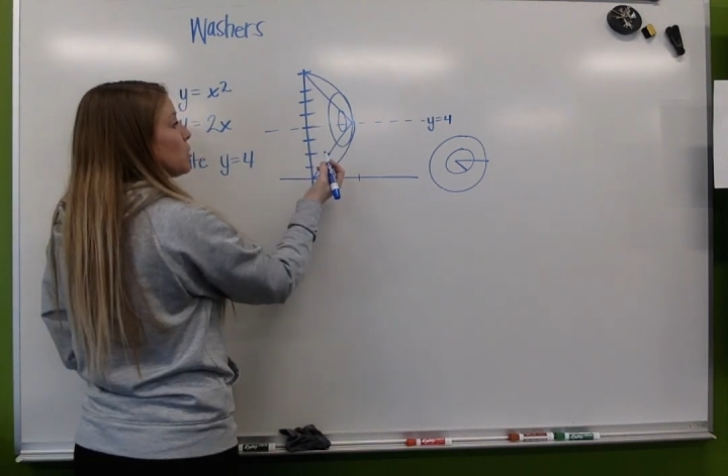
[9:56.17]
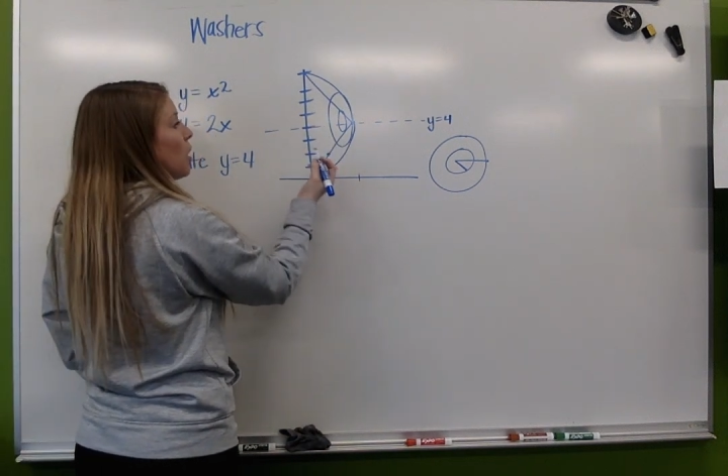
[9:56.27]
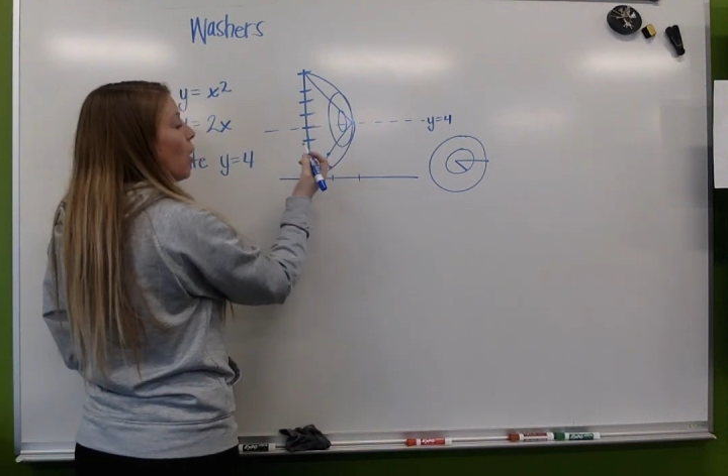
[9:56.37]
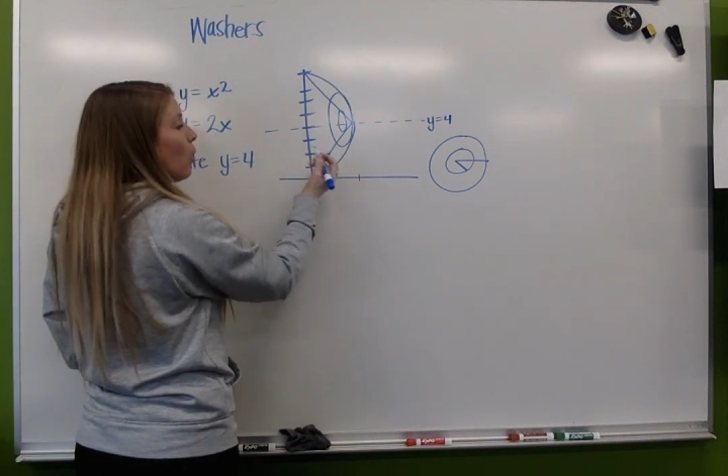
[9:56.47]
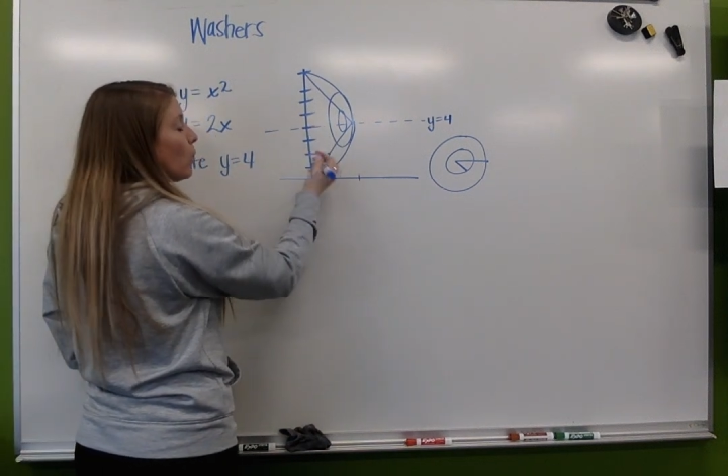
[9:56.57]
will
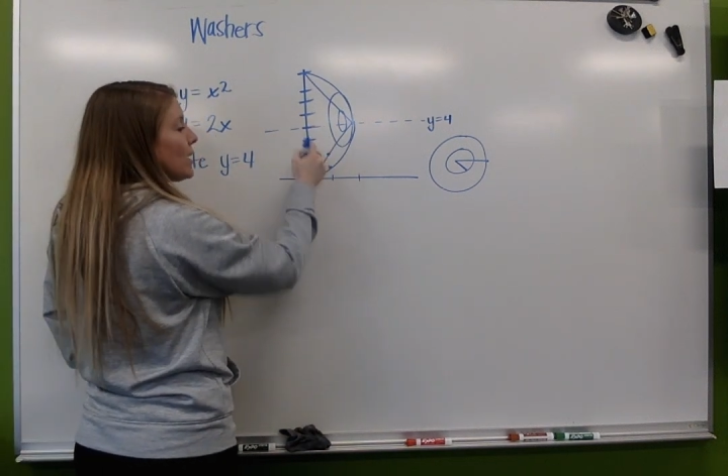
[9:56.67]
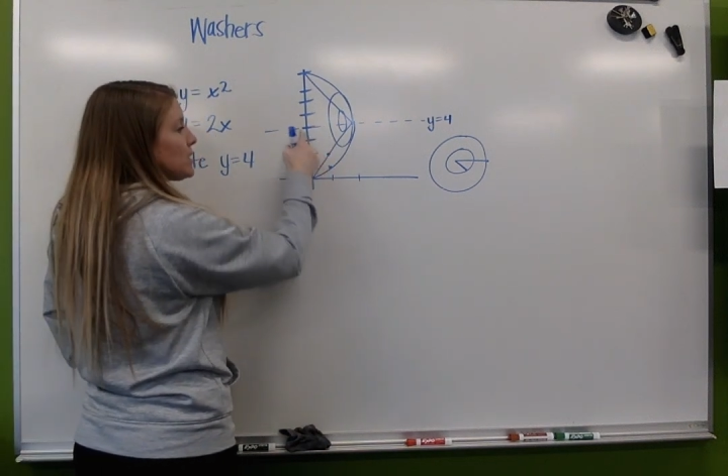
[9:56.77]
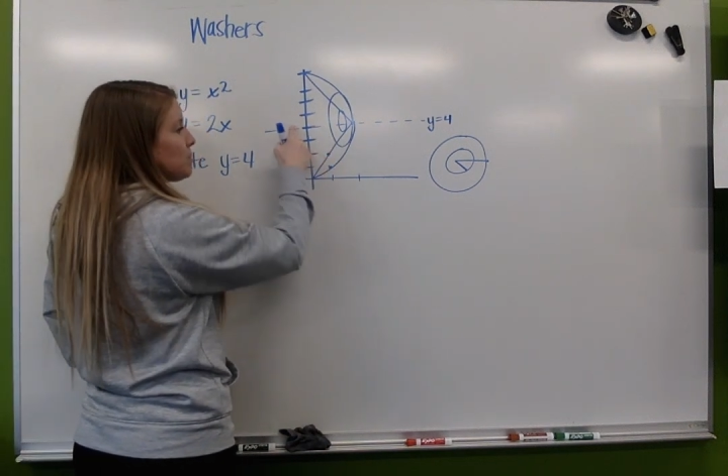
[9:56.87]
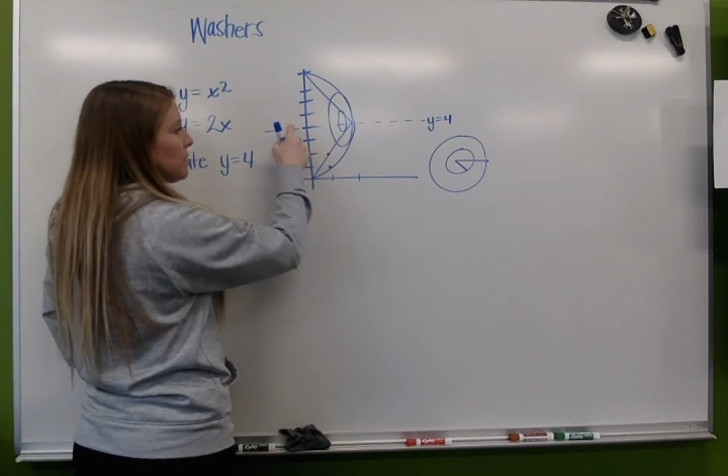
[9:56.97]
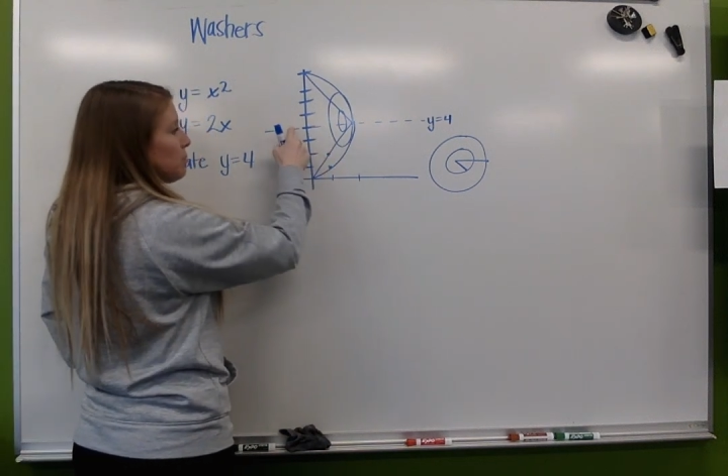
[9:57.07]

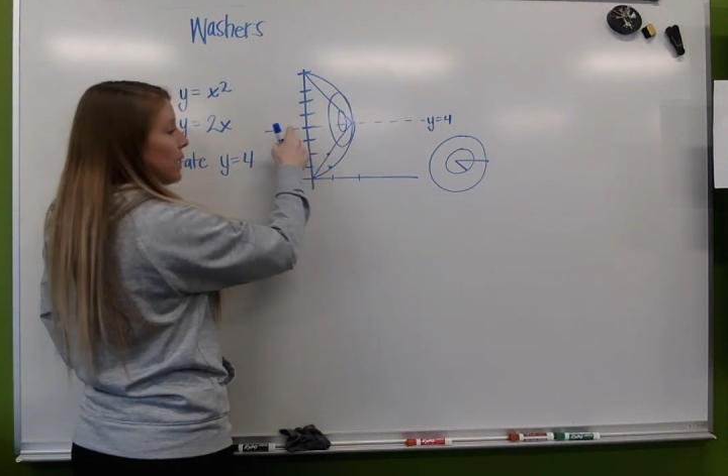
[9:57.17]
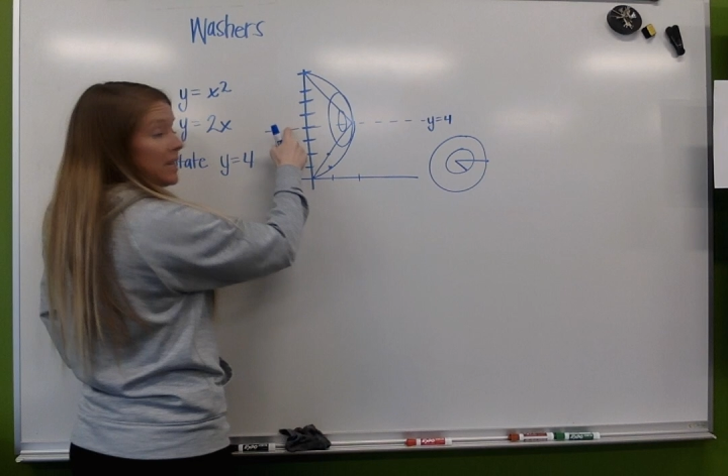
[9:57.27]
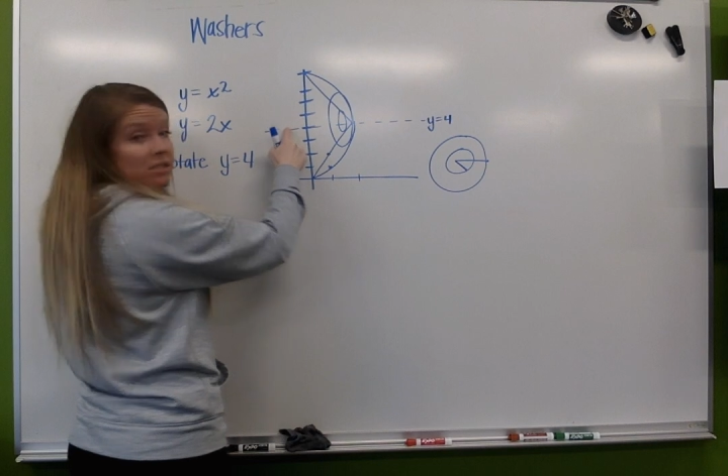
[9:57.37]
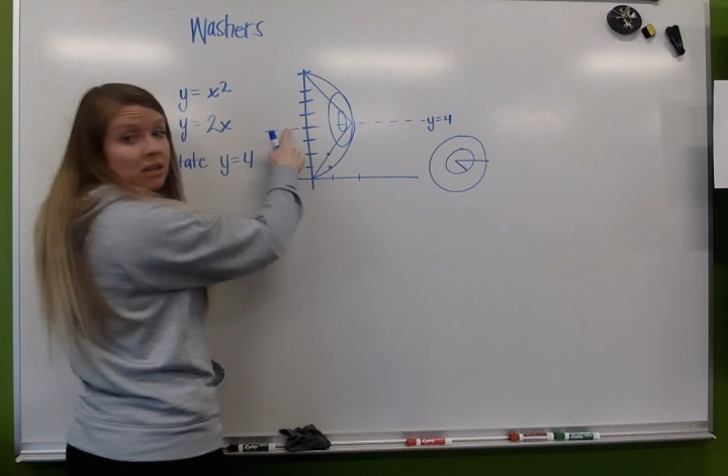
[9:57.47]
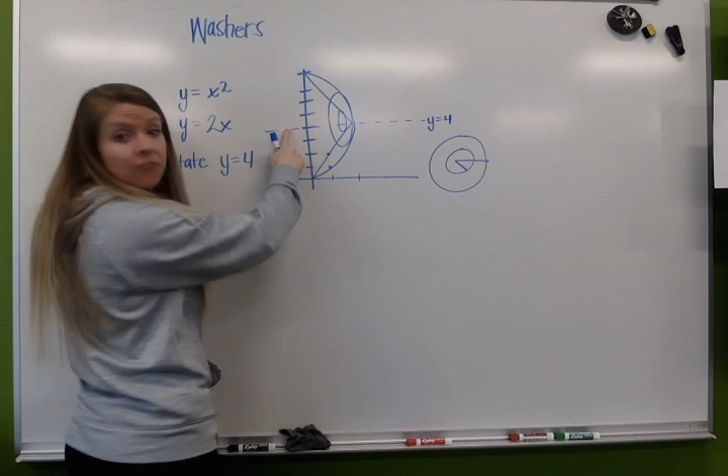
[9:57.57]
always be
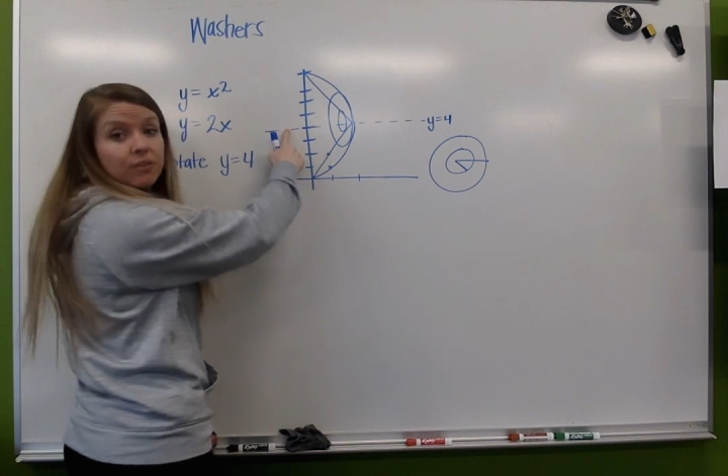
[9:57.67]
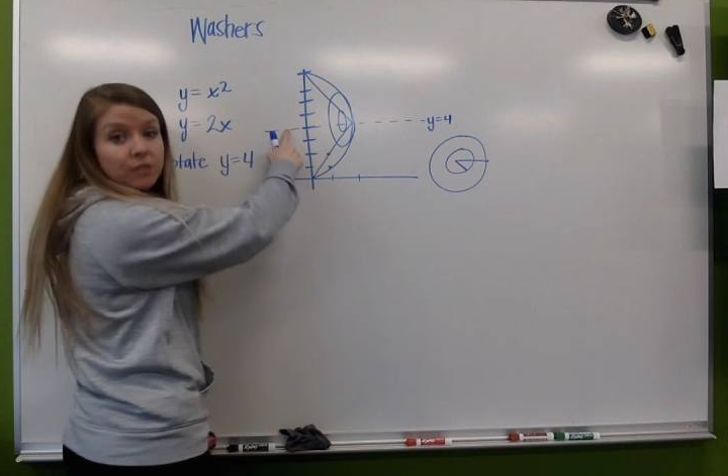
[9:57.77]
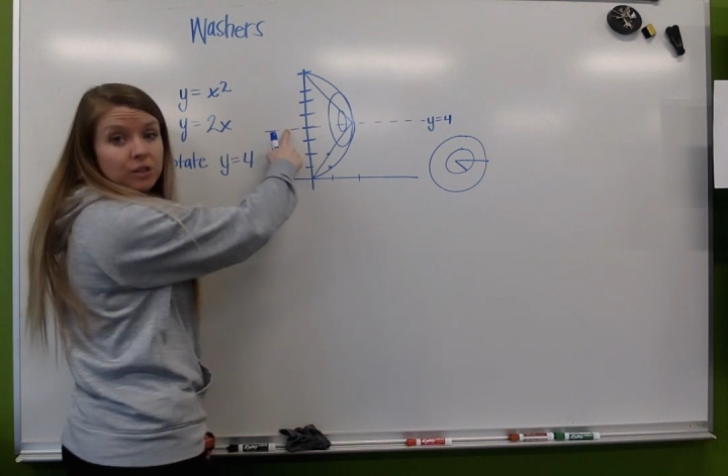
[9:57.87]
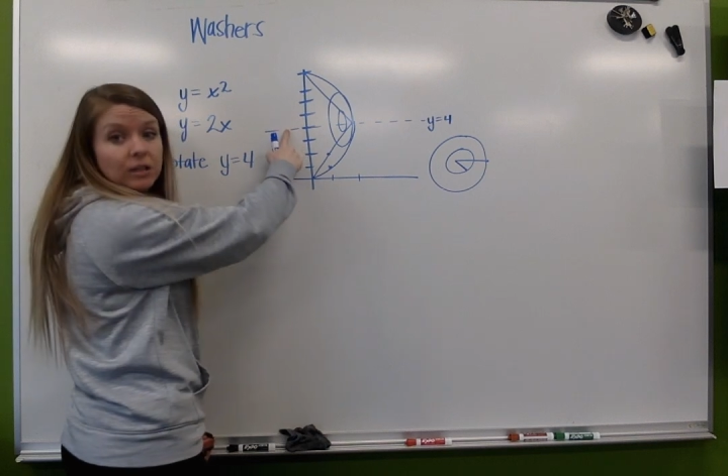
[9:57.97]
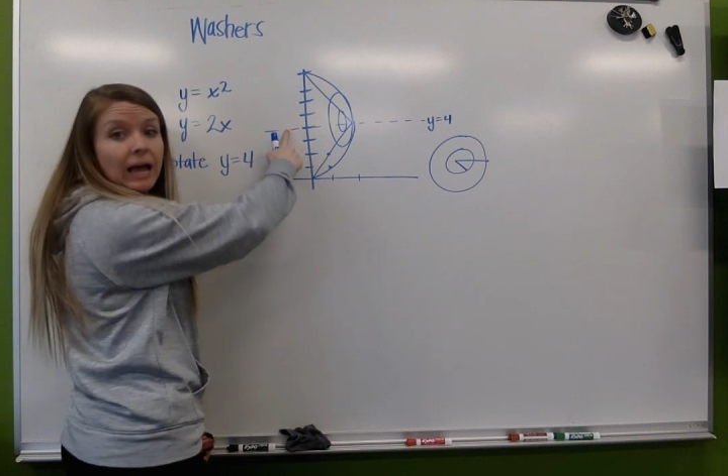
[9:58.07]
based off of
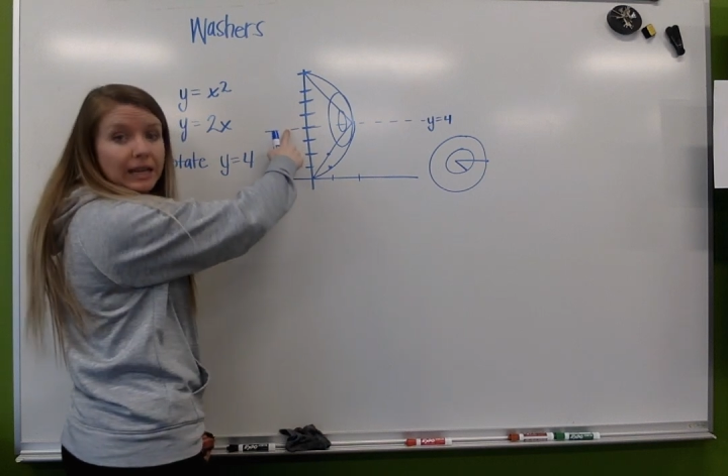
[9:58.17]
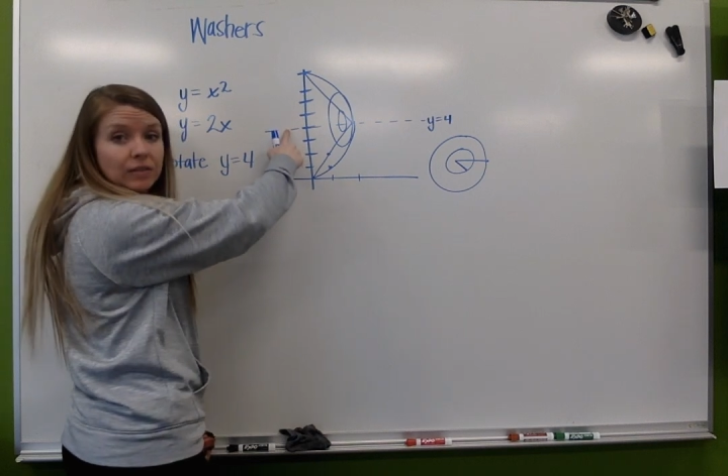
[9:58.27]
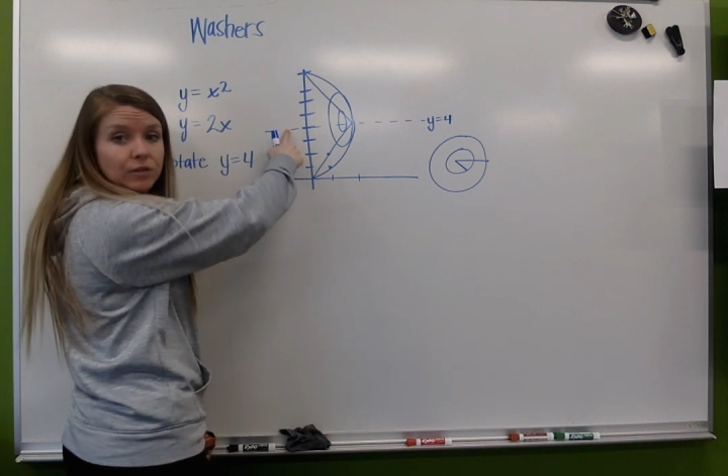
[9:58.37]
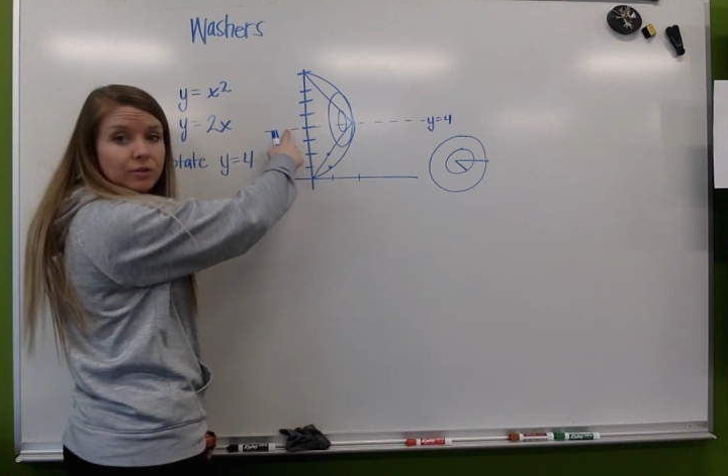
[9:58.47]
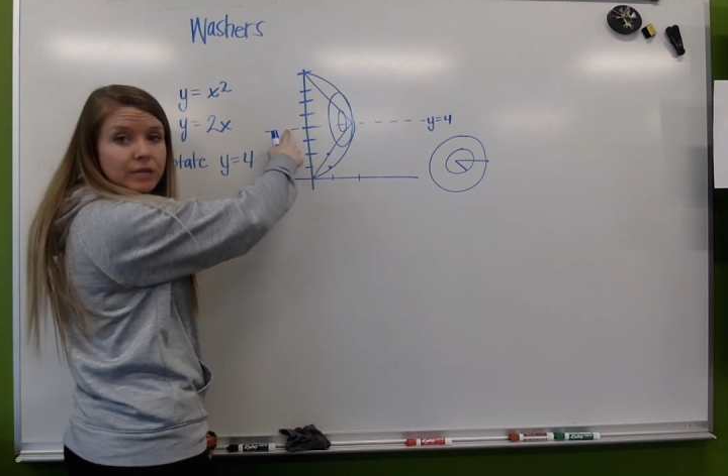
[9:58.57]
your line
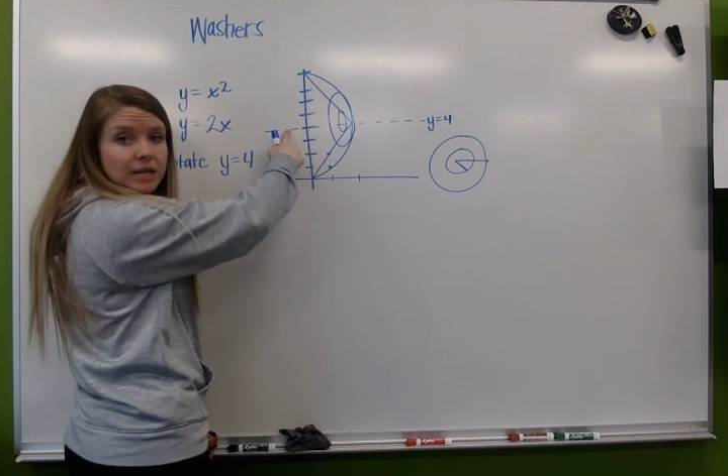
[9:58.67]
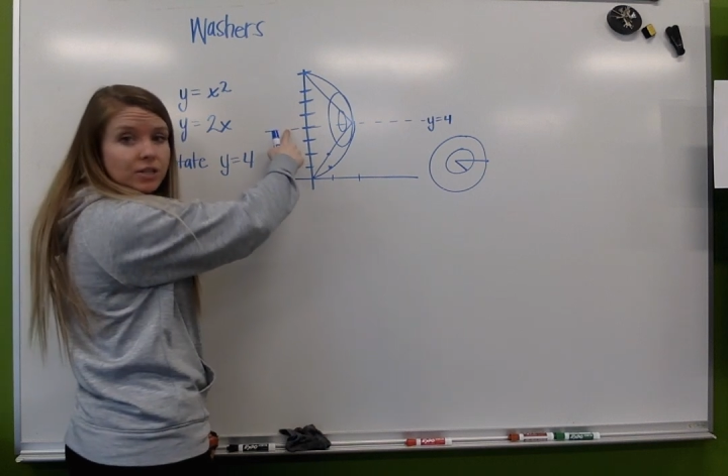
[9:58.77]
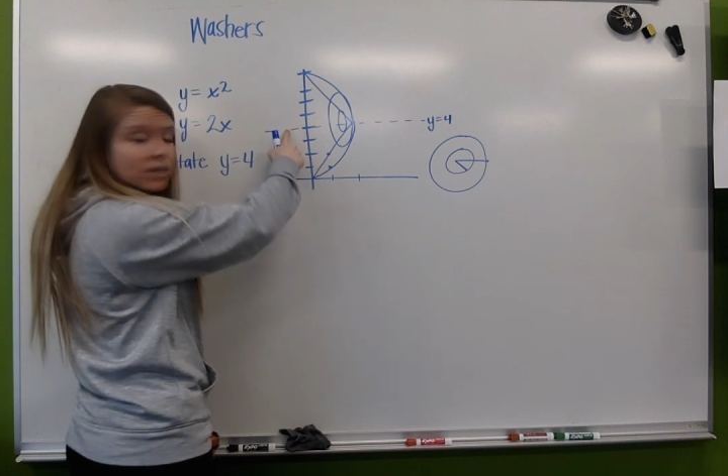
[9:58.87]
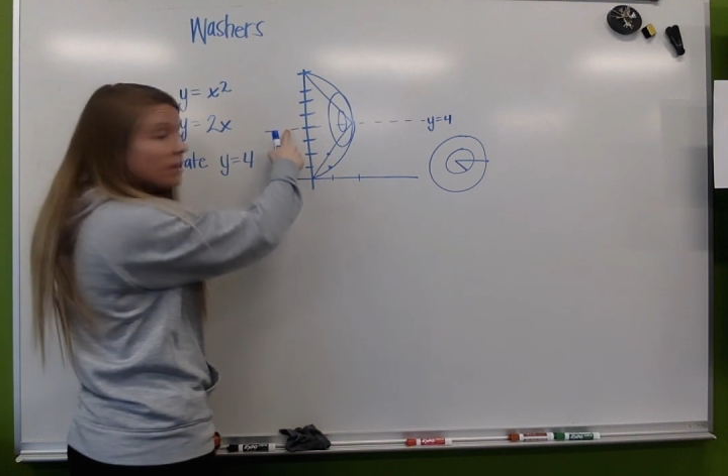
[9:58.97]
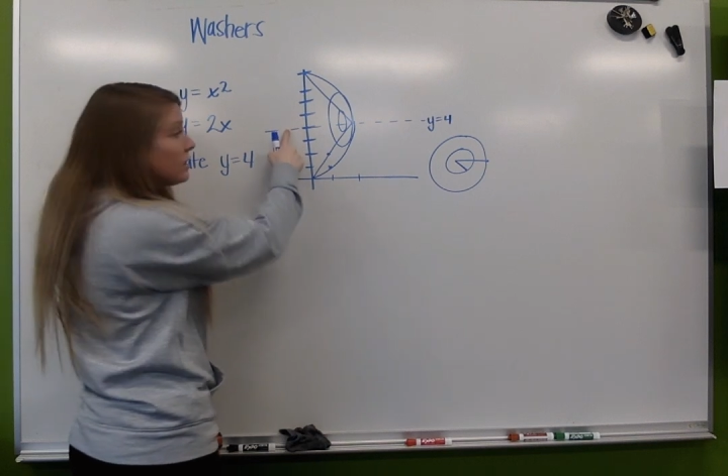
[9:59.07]
of rotation.